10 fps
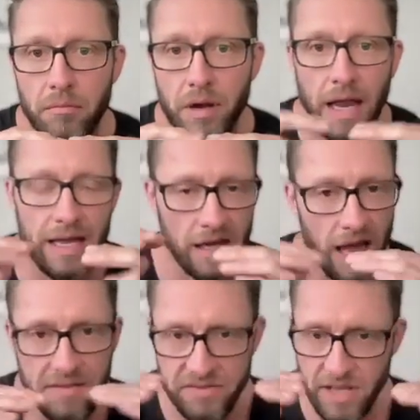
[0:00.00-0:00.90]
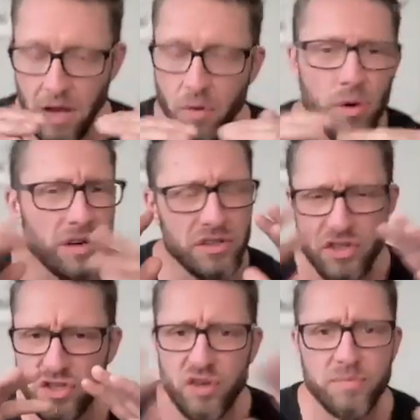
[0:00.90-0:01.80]
like lifestyle, what are
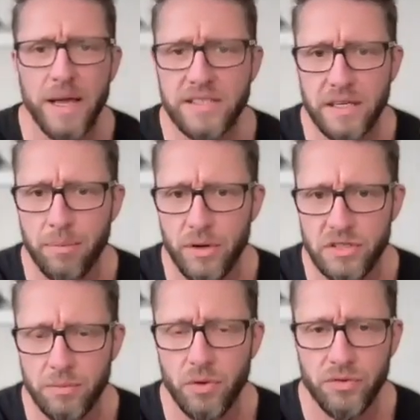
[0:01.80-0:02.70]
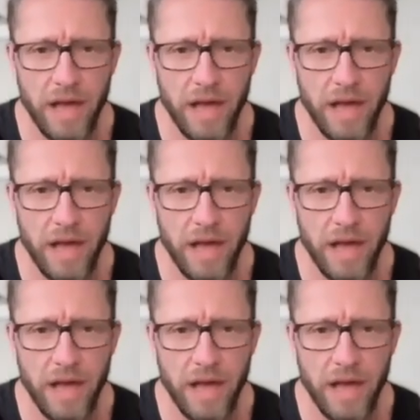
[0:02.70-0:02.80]
just those basic principles?